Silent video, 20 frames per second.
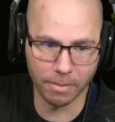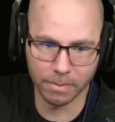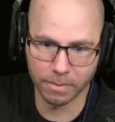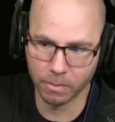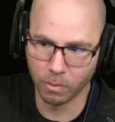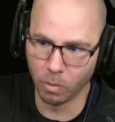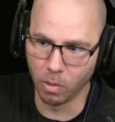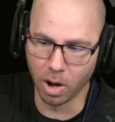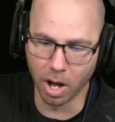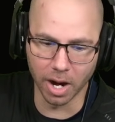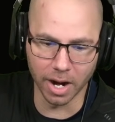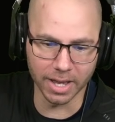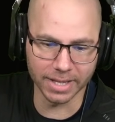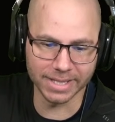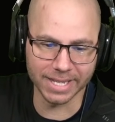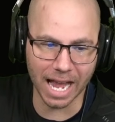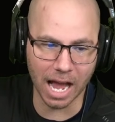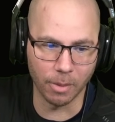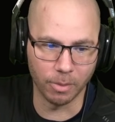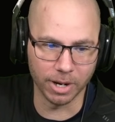One at a
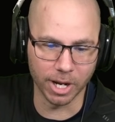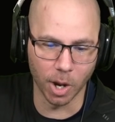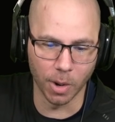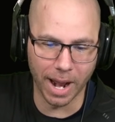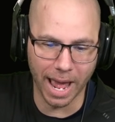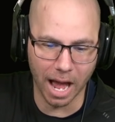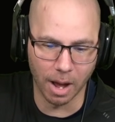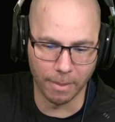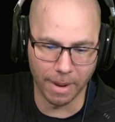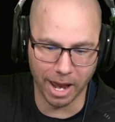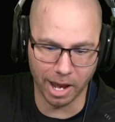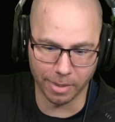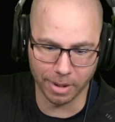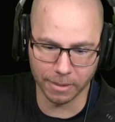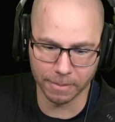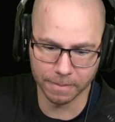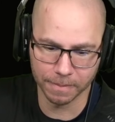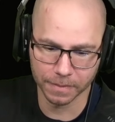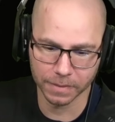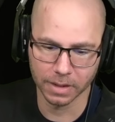time. We go down, baby.
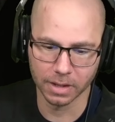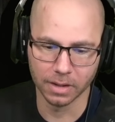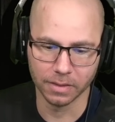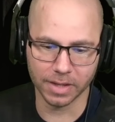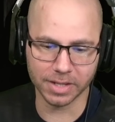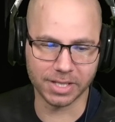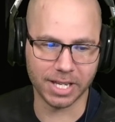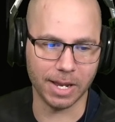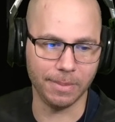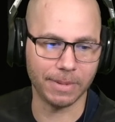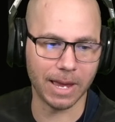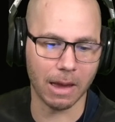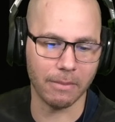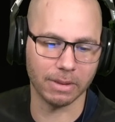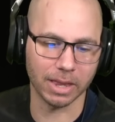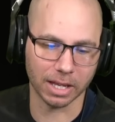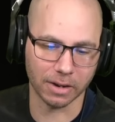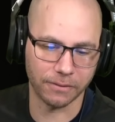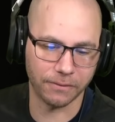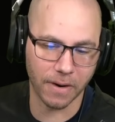This team came in
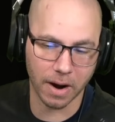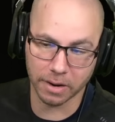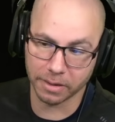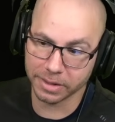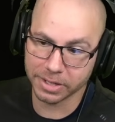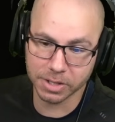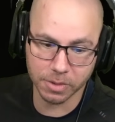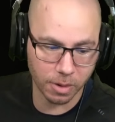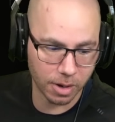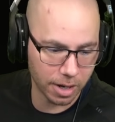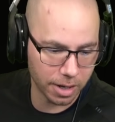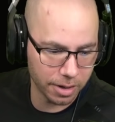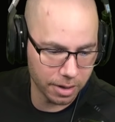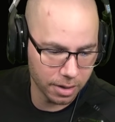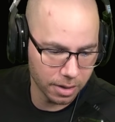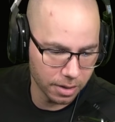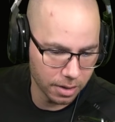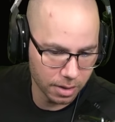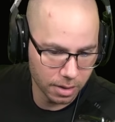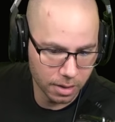like a firing squad.
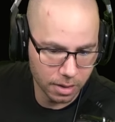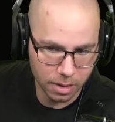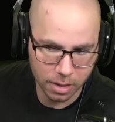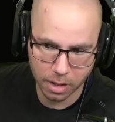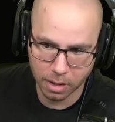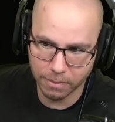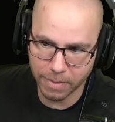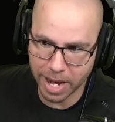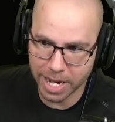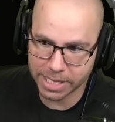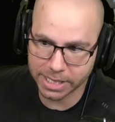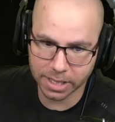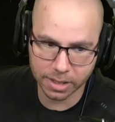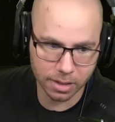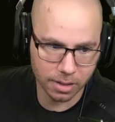Amazing.